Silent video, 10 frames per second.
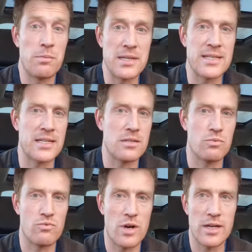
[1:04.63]
business
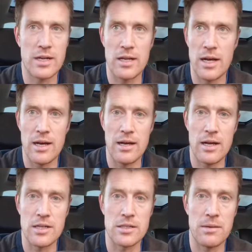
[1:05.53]
running
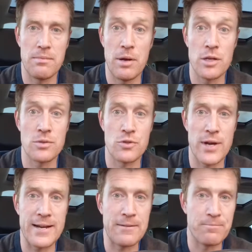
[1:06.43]
as a personal
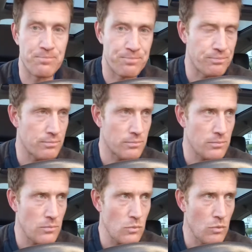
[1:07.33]
trainer.
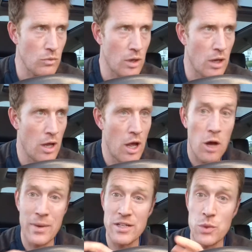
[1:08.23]

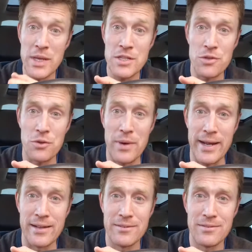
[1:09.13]
And we had twins on the
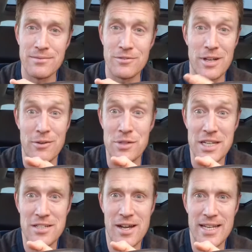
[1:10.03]
way, so it was
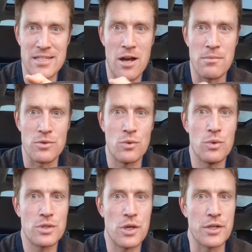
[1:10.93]
exciting times.
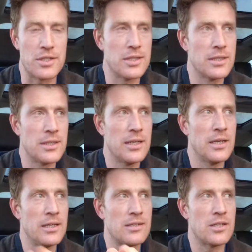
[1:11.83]
Always good,
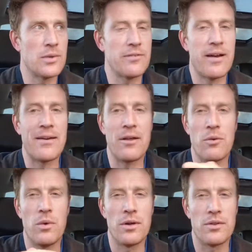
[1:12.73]
until we found out that
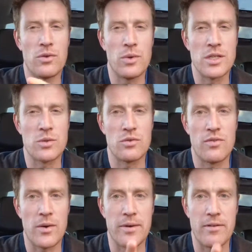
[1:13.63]
one of the twins was
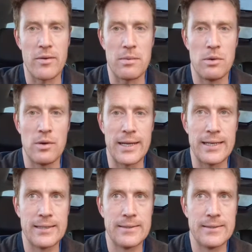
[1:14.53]
very, very poorly.